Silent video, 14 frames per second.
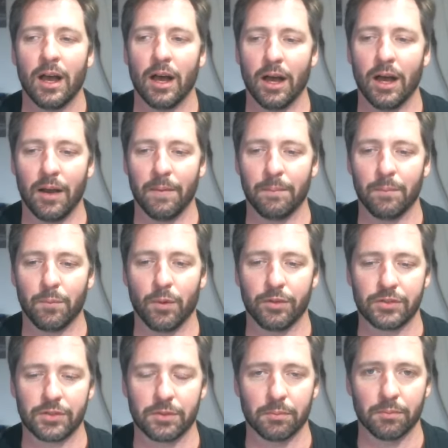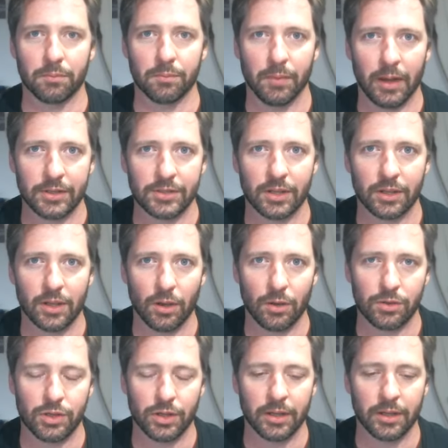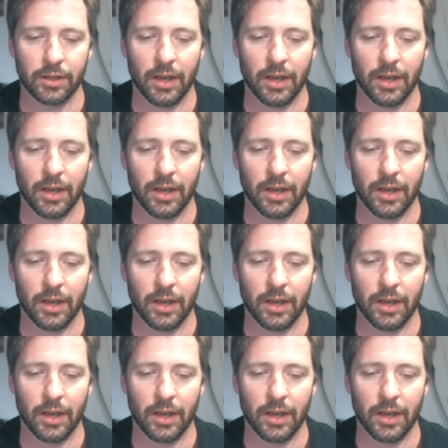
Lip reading: with some mindset coaching.